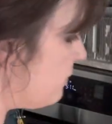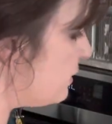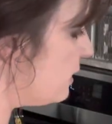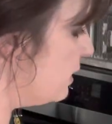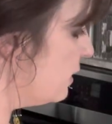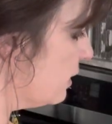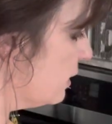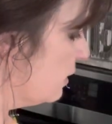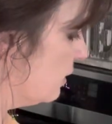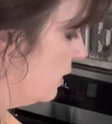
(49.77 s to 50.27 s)

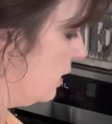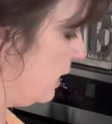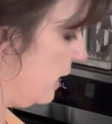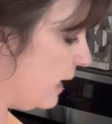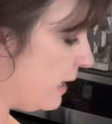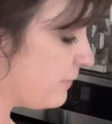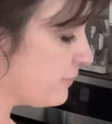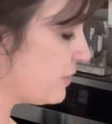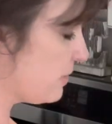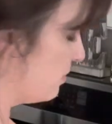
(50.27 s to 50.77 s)
here? I
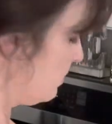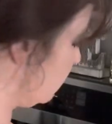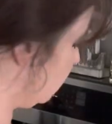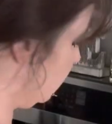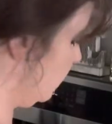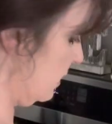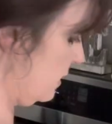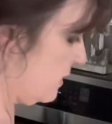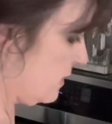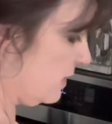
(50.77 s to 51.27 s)
have some
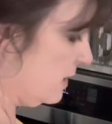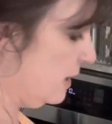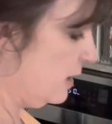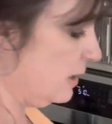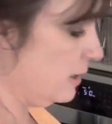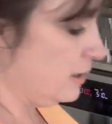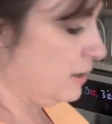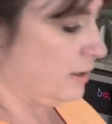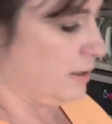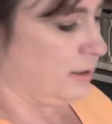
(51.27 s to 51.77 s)
things.
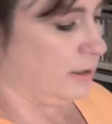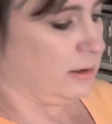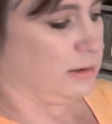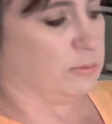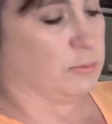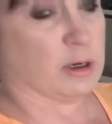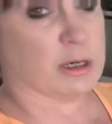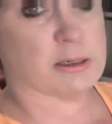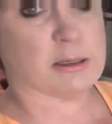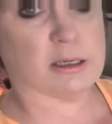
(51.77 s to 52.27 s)
You
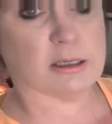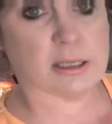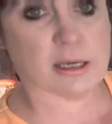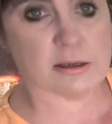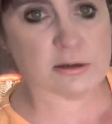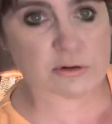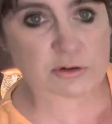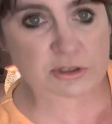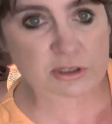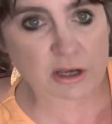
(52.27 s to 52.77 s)
want to get
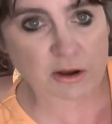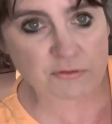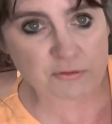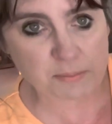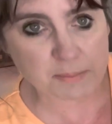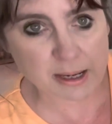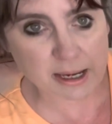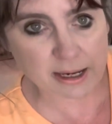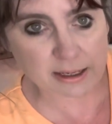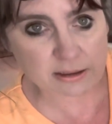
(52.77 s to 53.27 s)
yourself a
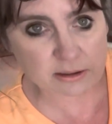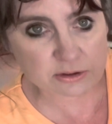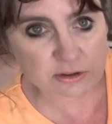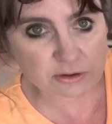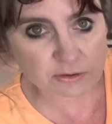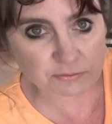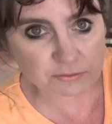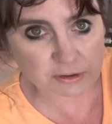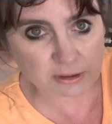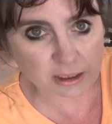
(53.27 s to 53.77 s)
package
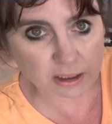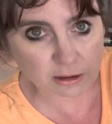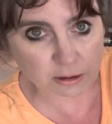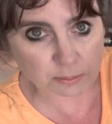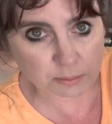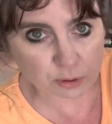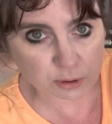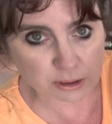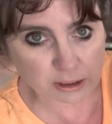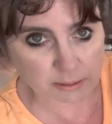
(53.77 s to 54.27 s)
of vanilla
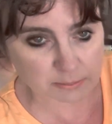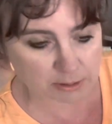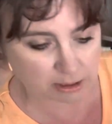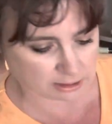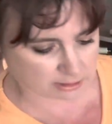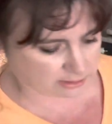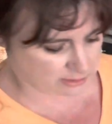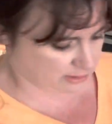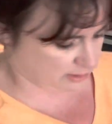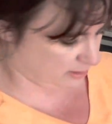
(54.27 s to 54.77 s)
pudding
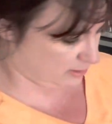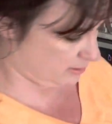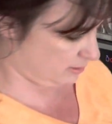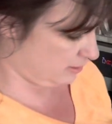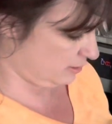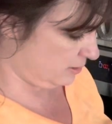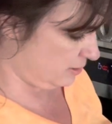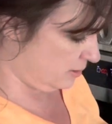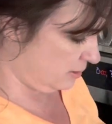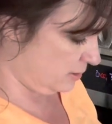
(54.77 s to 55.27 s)
mix,
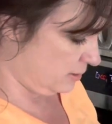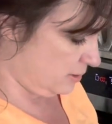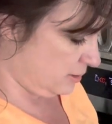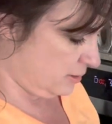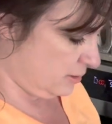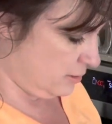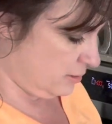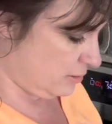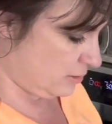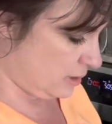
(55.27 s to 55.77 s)

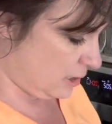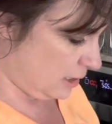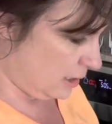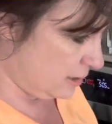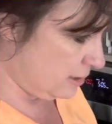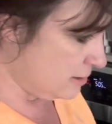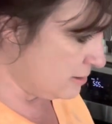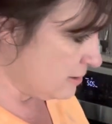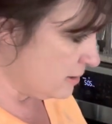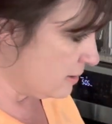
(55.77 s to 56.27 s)

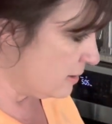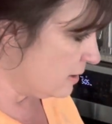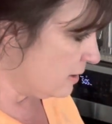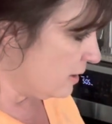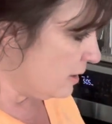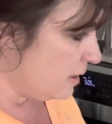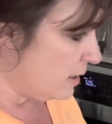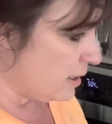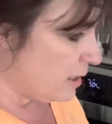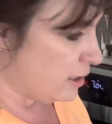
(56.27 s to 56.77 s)
okay?
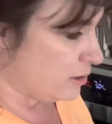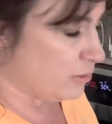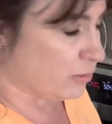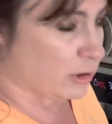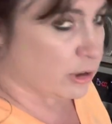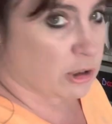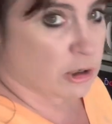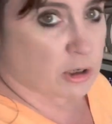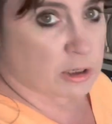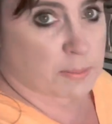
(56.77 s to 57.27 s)
And you're
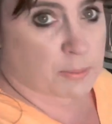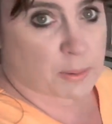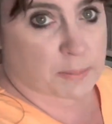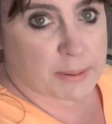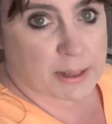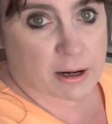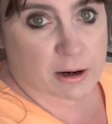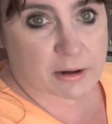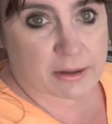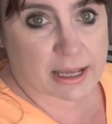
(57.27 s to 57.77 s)
going to
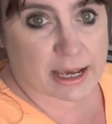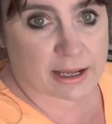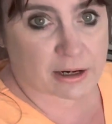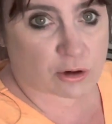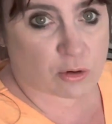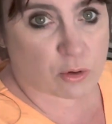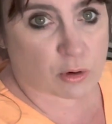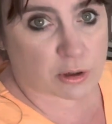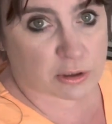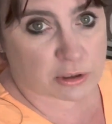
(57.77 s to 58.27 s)
prepare that
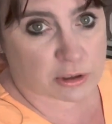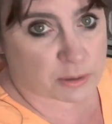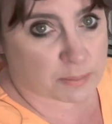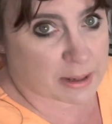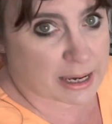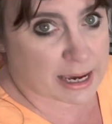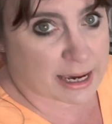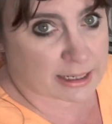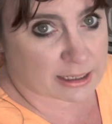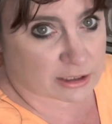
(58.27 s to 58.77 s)
according to
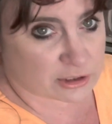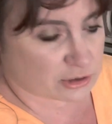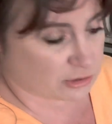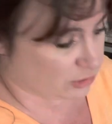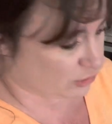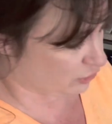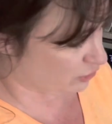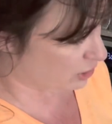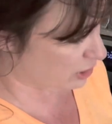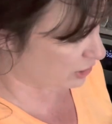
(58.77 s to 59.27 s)
package
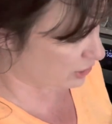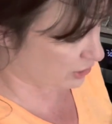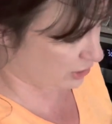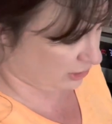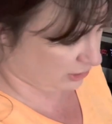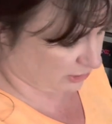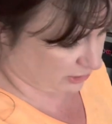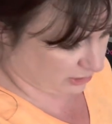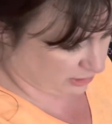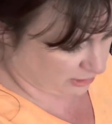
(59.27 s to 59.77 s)

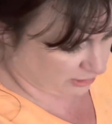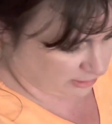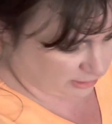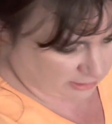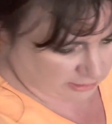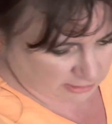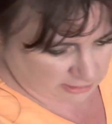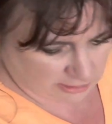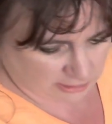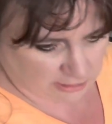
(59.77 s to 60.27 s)
instructions.
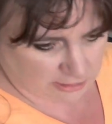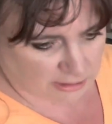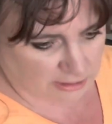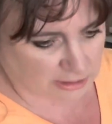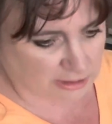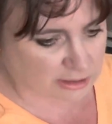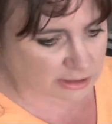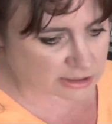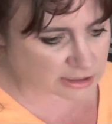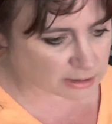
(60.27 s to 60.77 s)

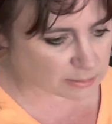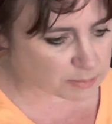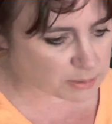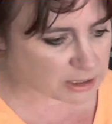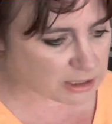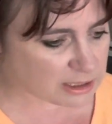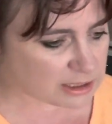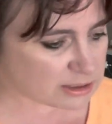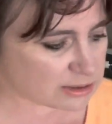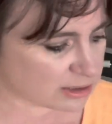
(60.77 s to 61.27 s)
Easy
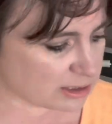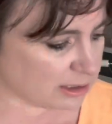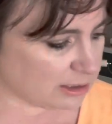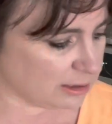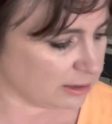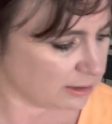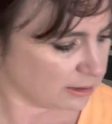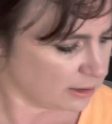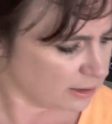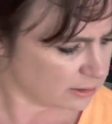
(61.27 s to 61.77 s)
peasy.
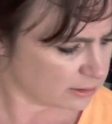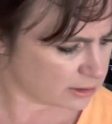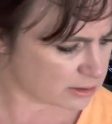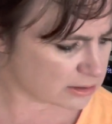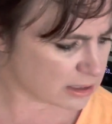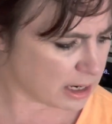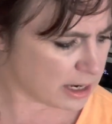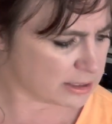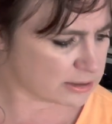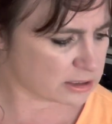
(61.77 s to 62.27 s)
The
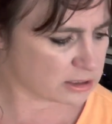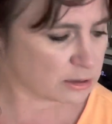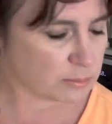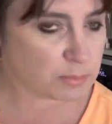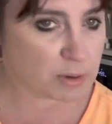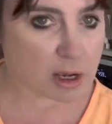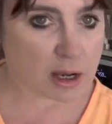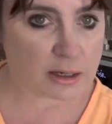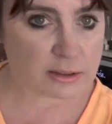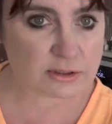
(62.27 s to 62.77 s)
size of the
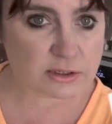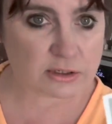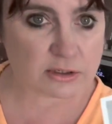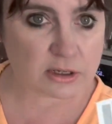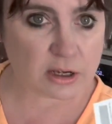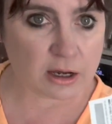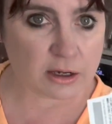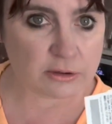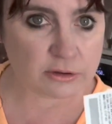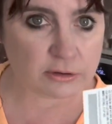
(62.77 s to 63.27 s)
box is
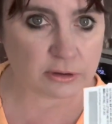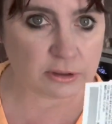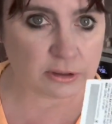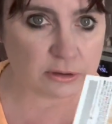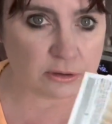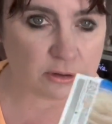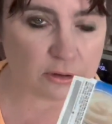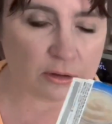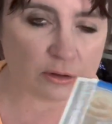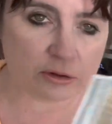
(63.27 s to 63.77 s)

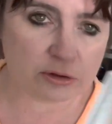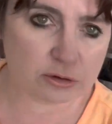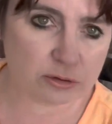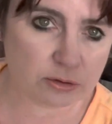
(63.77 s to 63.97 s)
102